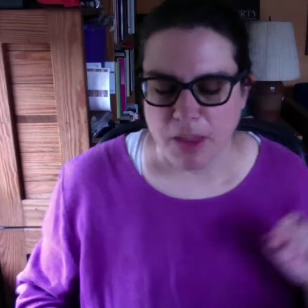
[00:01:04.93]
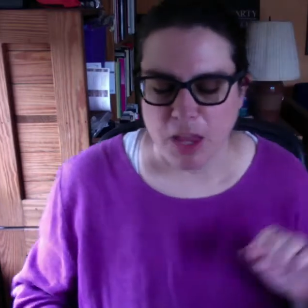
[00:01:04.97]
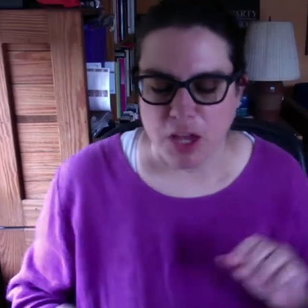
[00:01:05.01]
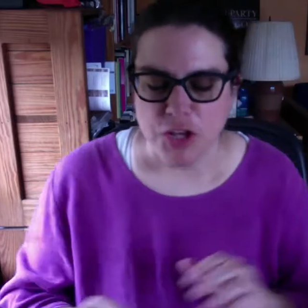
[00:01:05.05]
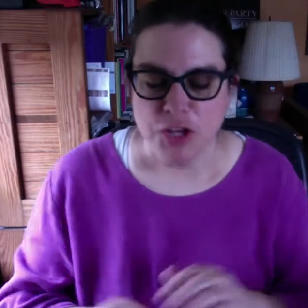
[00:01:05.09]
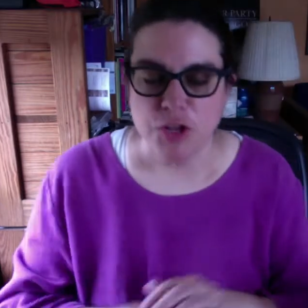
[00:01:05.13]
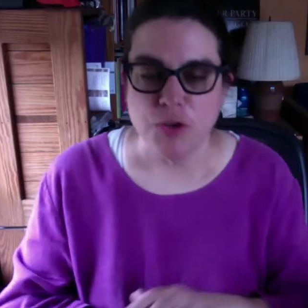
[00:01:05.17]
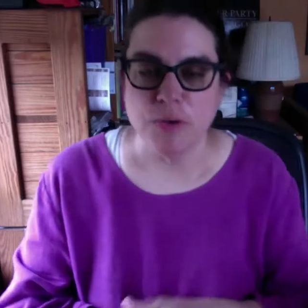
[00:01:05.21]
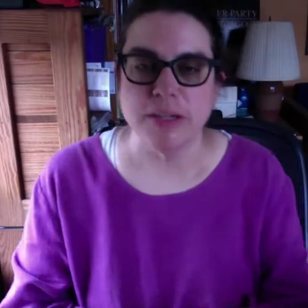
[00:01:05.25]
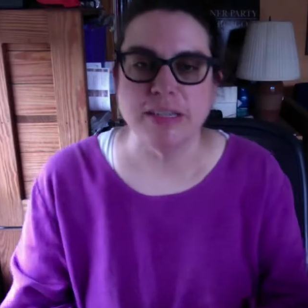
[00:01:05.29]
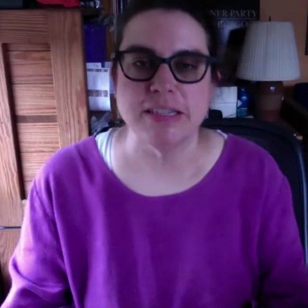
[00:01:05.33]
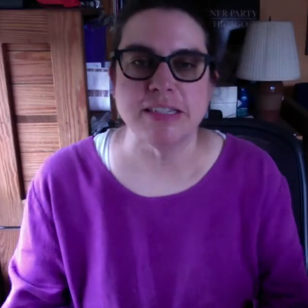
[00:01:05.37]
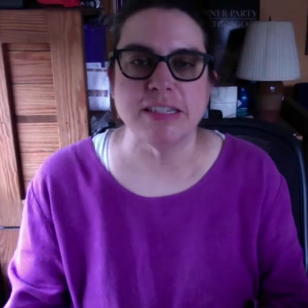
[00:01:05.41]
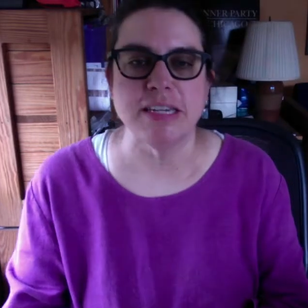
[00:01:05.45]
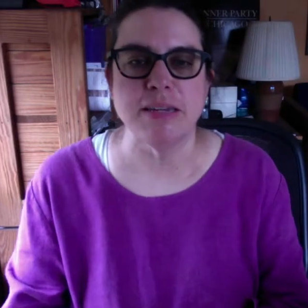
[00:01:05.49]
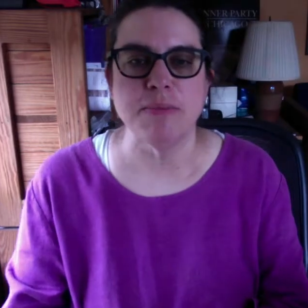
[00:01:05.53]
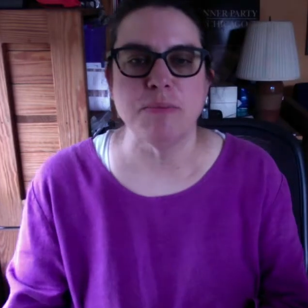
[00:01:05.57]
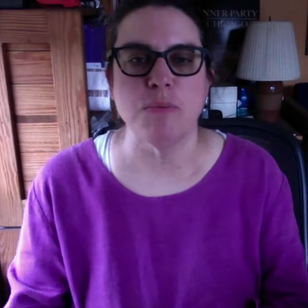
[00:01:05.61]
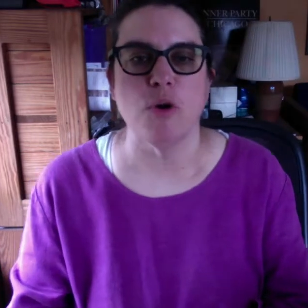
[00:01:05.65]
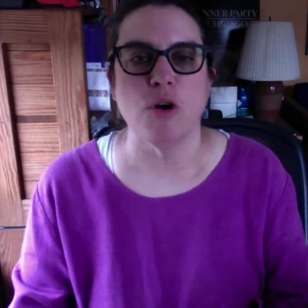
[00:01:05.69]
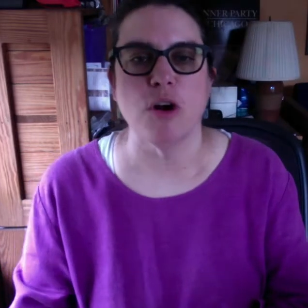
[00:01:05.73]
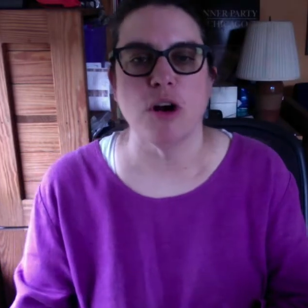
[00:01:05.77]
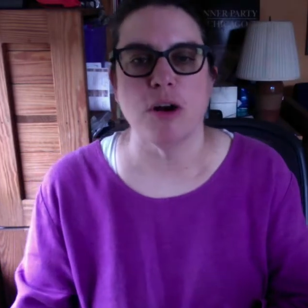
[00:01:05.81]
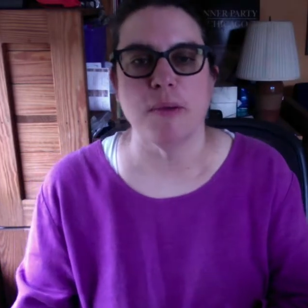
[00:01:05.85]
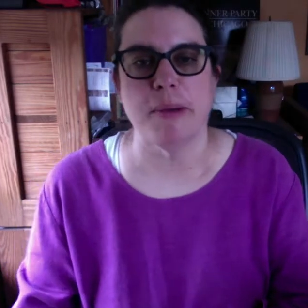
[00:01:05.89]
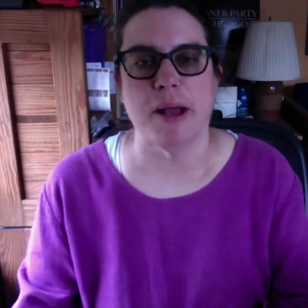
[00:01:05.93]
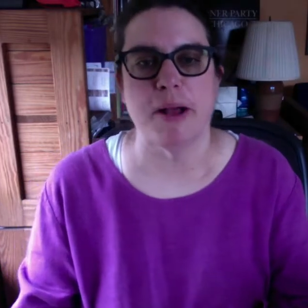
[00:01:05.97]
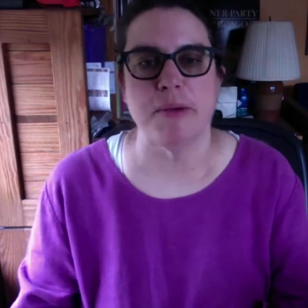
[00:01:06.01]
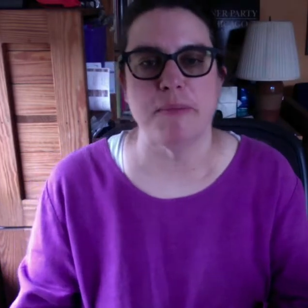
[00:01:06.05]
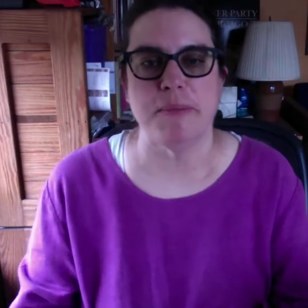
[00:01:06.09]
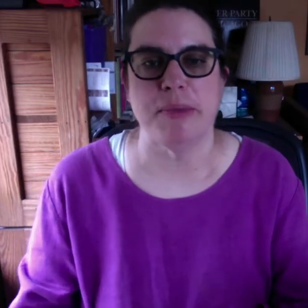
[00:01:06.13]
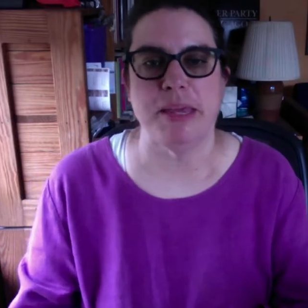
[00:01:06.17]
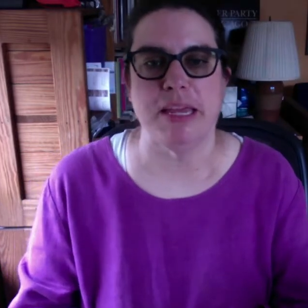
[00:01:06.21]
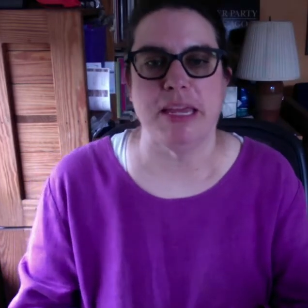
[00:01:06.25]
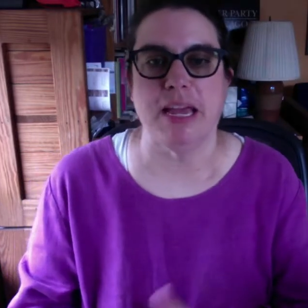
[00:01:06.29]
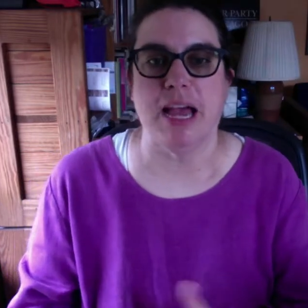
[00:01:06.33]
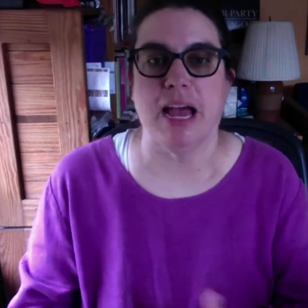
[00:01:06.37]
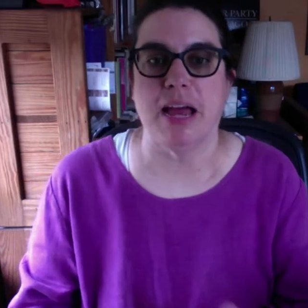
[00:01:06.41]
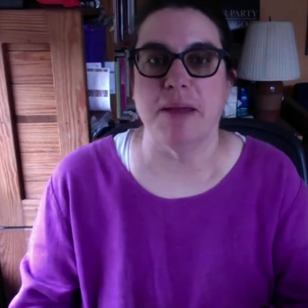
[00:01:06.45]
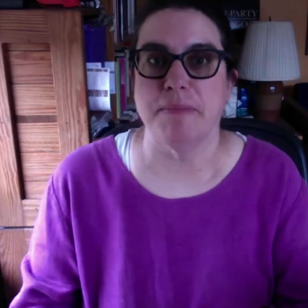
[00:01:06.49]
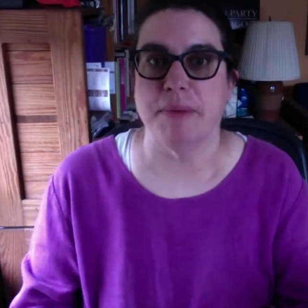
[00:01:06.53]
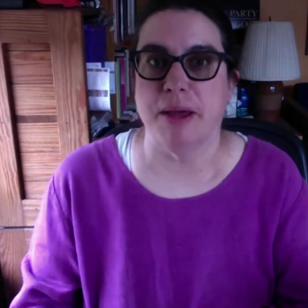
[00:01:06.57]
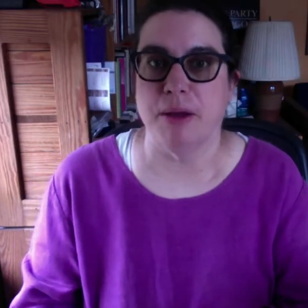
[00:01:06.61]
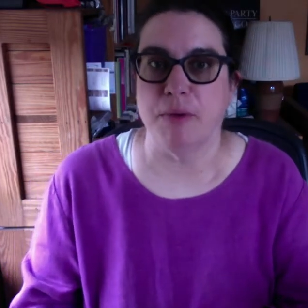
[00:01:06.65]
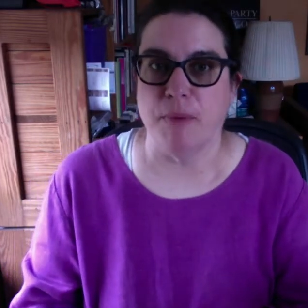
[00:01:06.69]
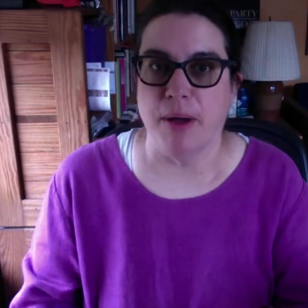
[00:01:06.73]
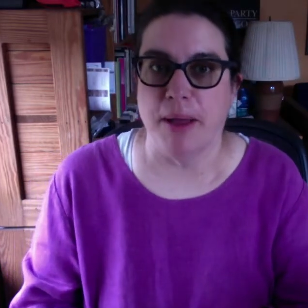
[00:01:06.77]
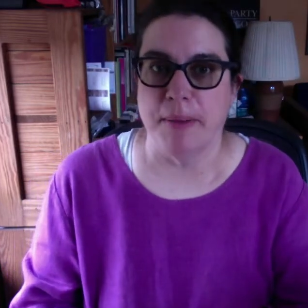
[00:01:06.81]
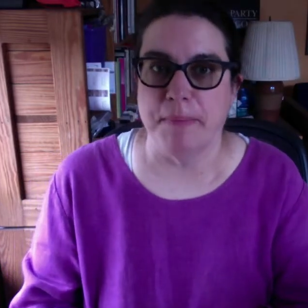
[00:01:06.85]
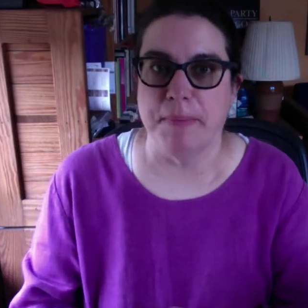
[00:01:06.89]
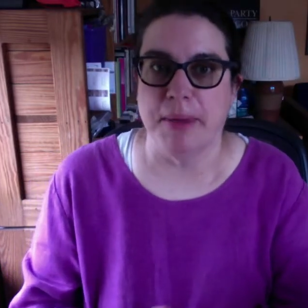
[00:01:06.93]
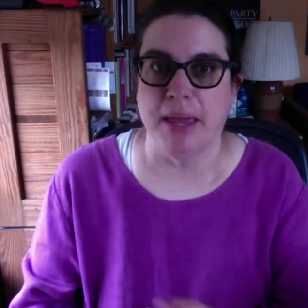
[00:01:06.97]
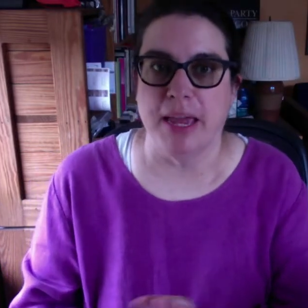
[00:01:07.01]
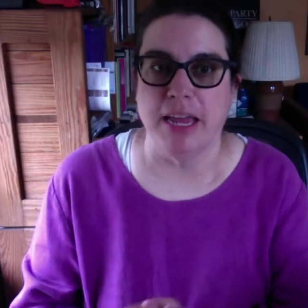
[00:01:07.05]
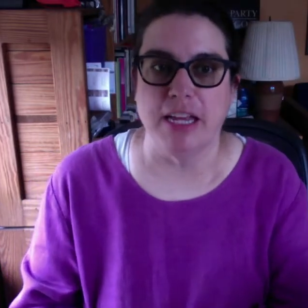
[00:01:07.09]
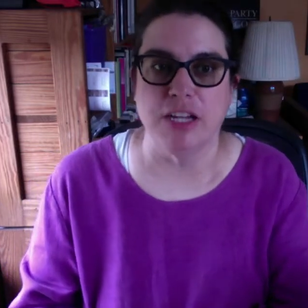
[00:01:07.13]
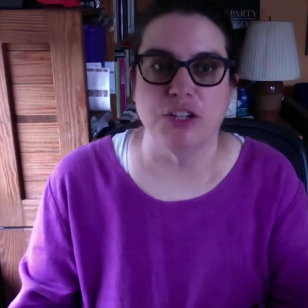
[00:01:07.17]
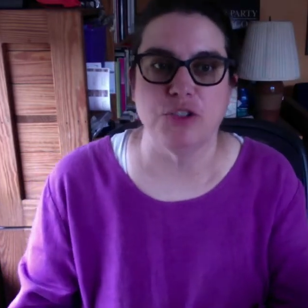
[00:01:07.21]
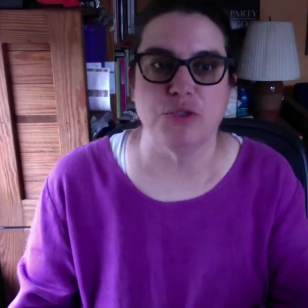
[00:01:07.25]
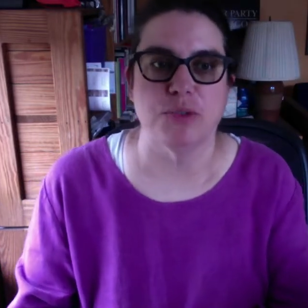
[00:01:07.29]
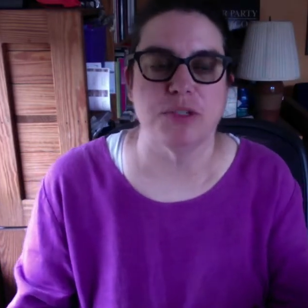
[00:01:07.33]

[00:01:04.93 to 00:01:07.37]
You can see more about me on my webpage,